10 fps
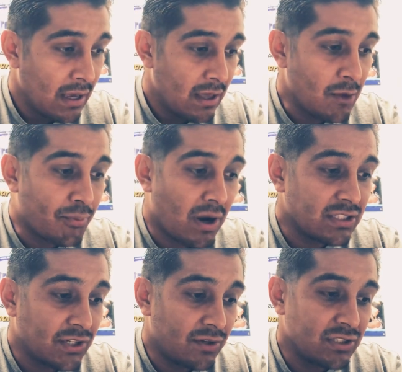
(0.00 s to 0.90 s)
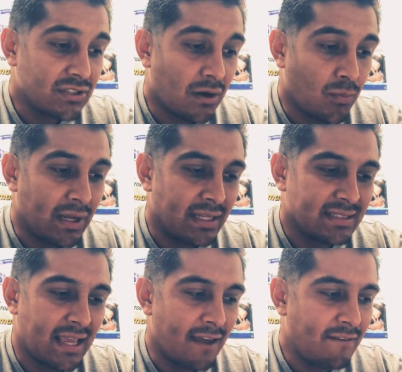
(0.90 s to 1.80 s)
The prosecutor's star
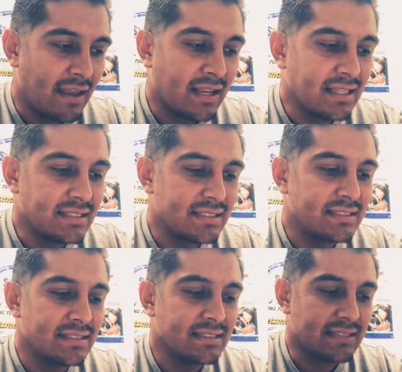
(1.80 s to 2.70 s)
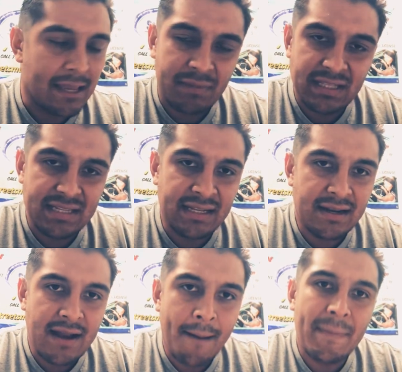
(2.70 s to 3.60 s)
witness gave inconsistent statements and
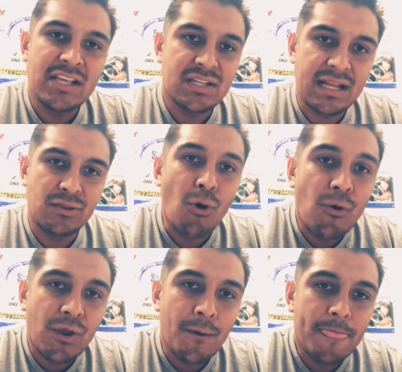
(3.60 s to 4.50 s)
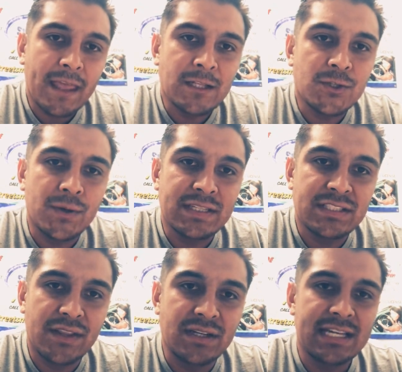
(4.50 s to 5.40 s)
did not mention Antonio until his
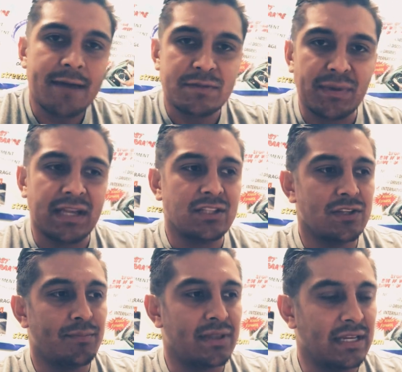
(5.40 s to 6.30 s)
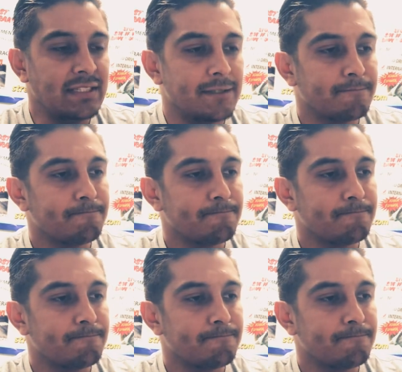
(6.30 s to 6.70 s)
third time speaking to the police.